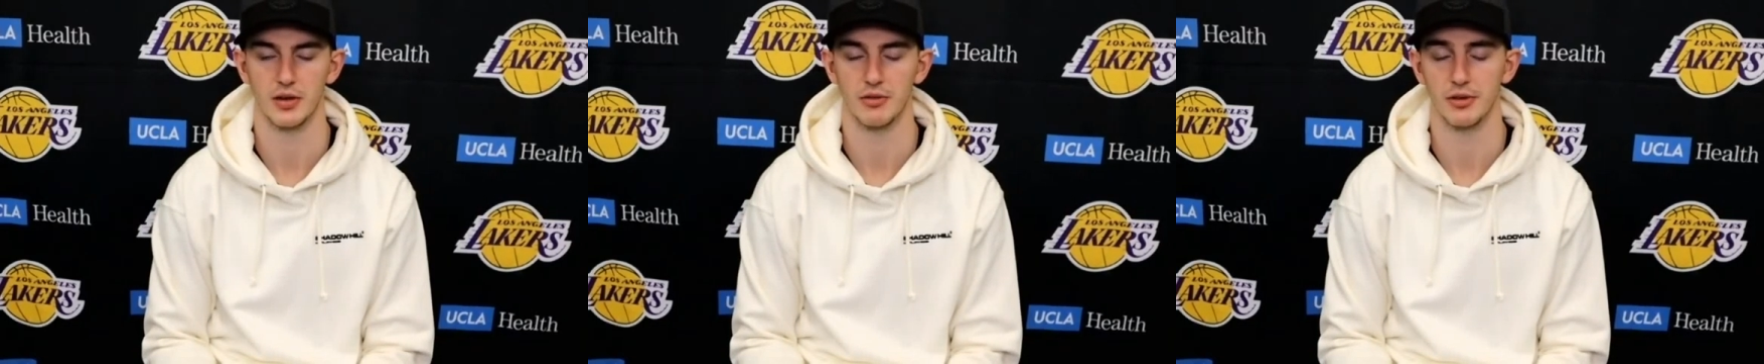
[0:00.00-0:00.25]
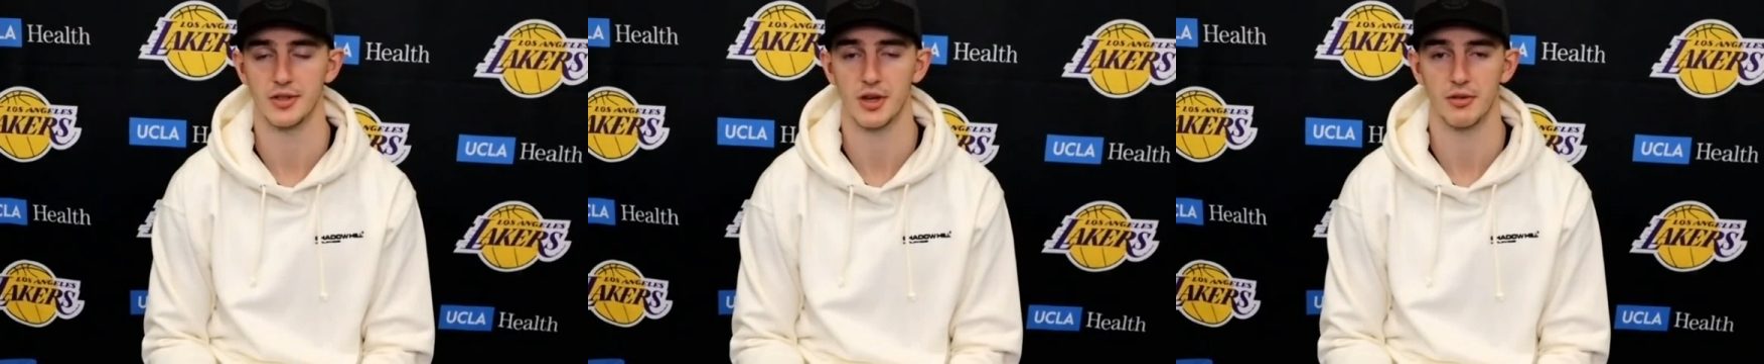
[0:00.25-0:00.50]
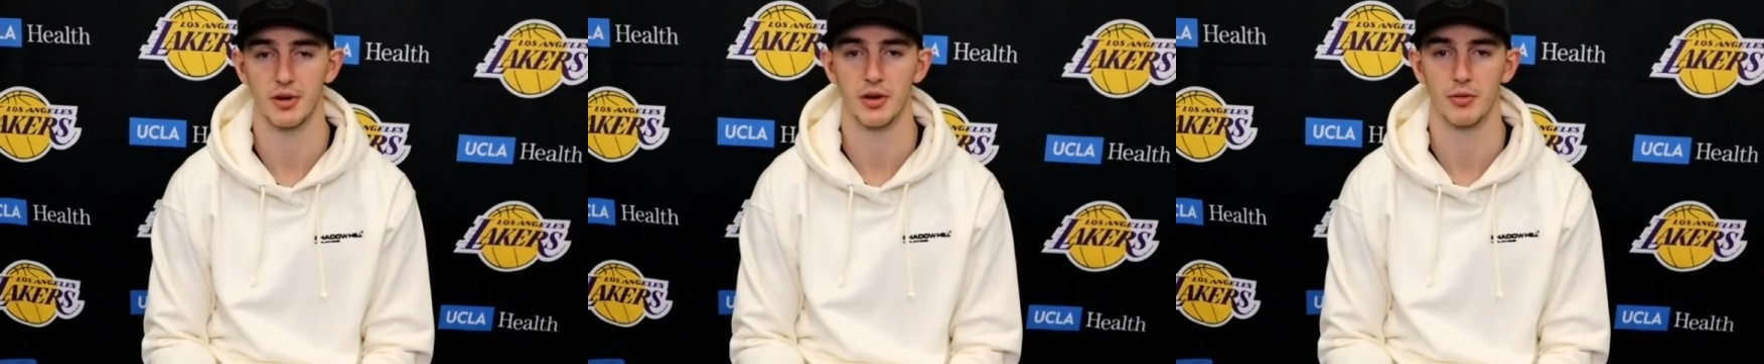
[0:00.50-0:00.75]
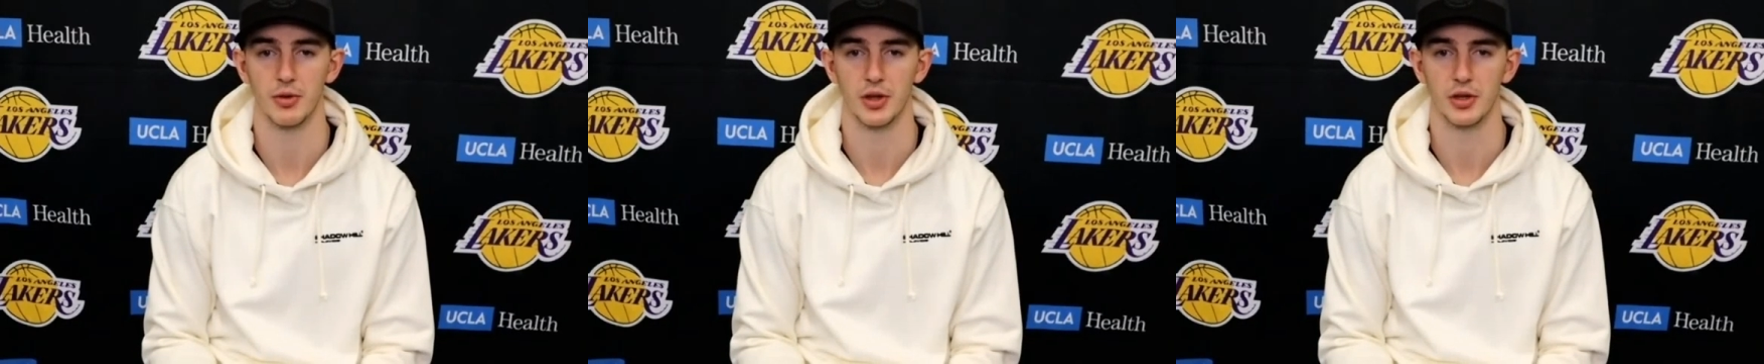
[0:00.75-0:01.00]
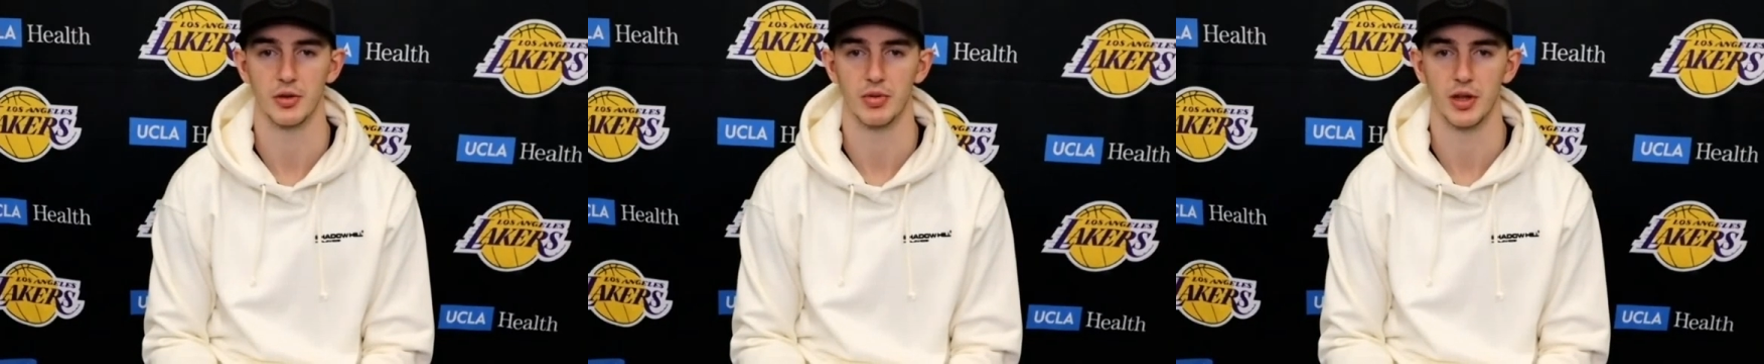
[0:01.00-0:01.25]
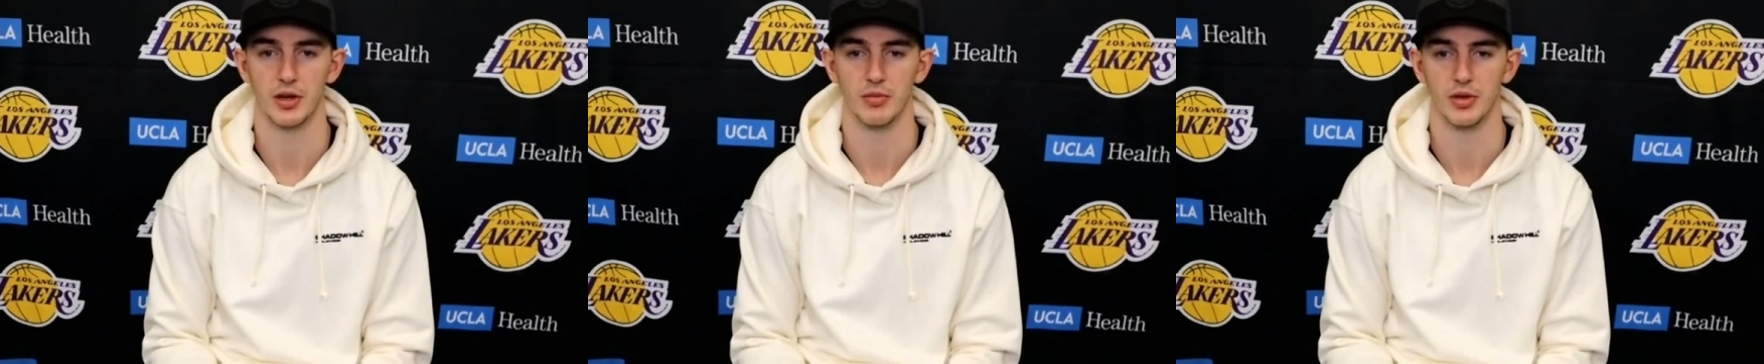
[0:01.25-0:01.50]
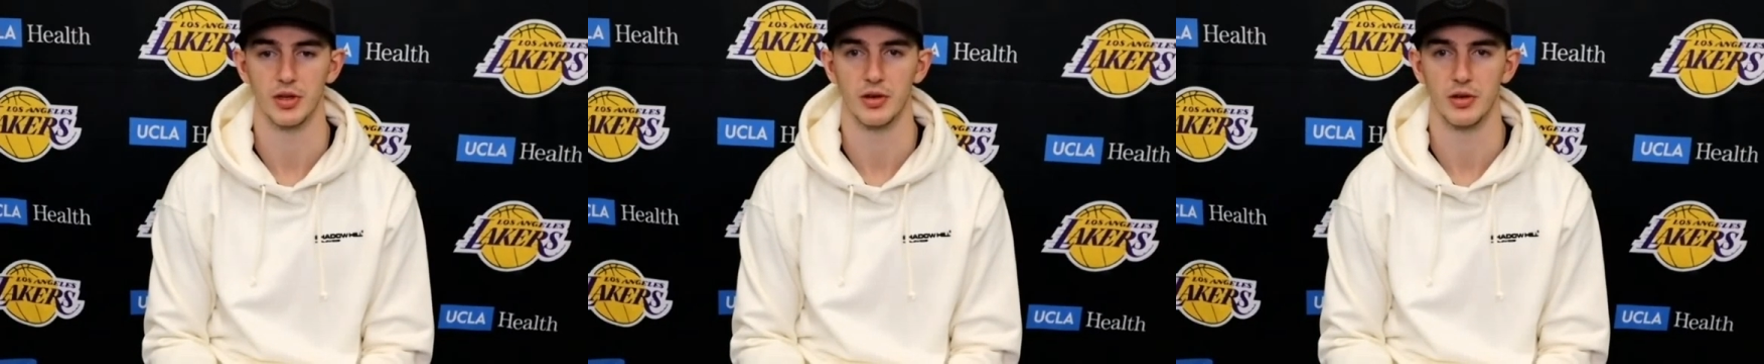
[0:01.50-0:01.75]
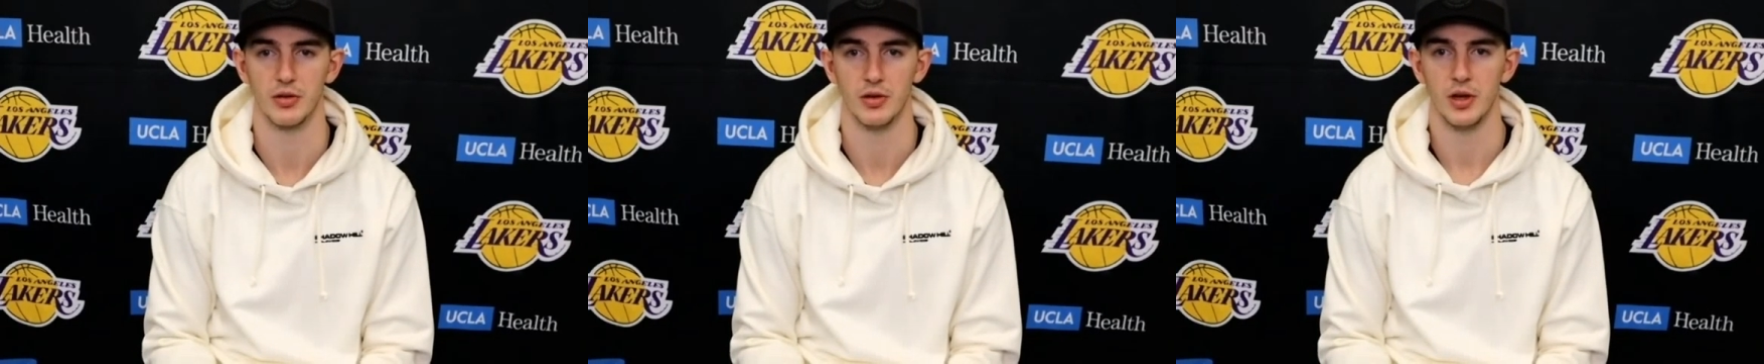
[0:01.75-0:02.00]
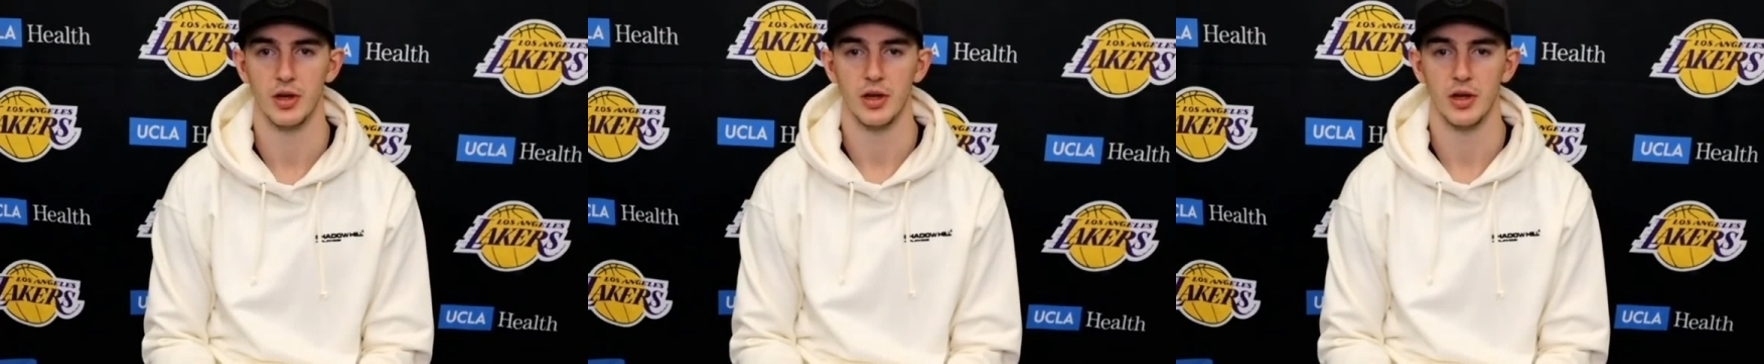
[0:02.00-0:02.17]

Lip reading: He's already a really good player, but, you know,